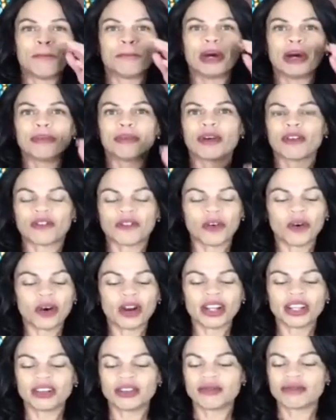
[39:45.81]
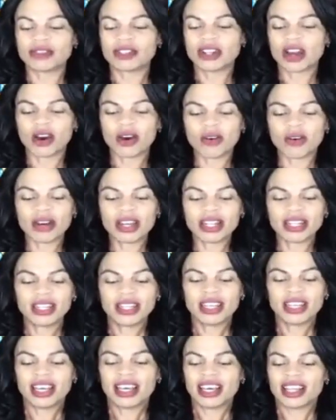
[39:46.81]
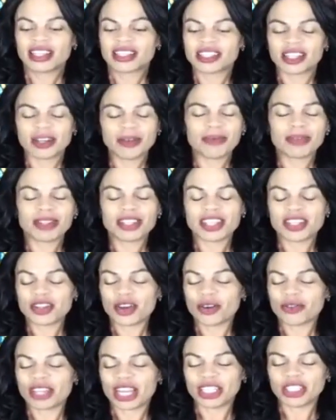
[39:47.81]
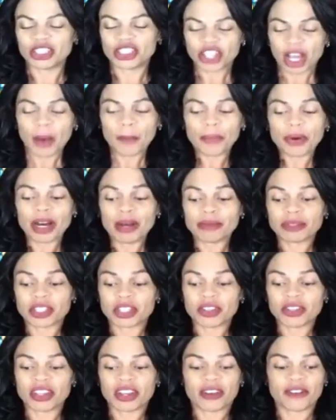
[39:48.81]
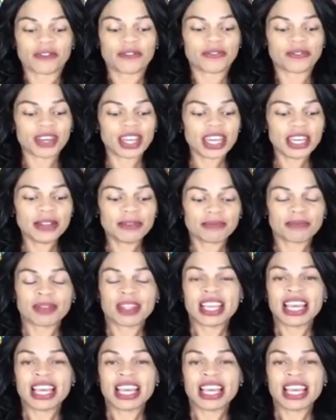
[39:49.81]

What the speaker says: But before you know it, some, you know, they jump up to their feet